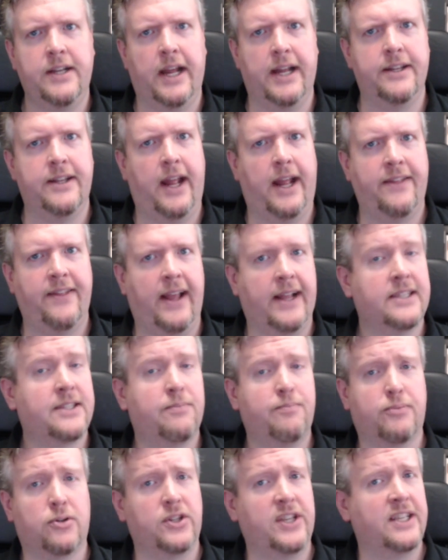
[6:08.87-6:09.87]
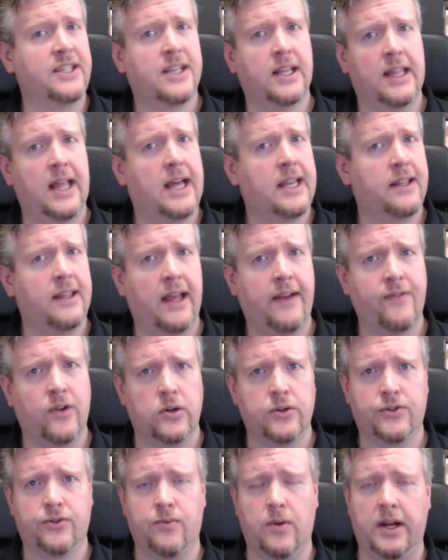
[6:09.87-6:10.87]
And that presents a lot of
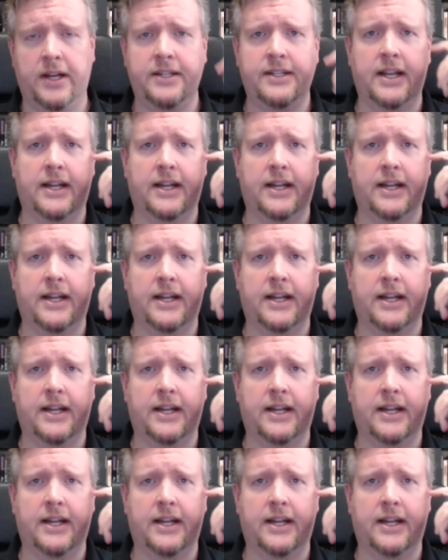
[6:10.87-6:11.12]
levers, right?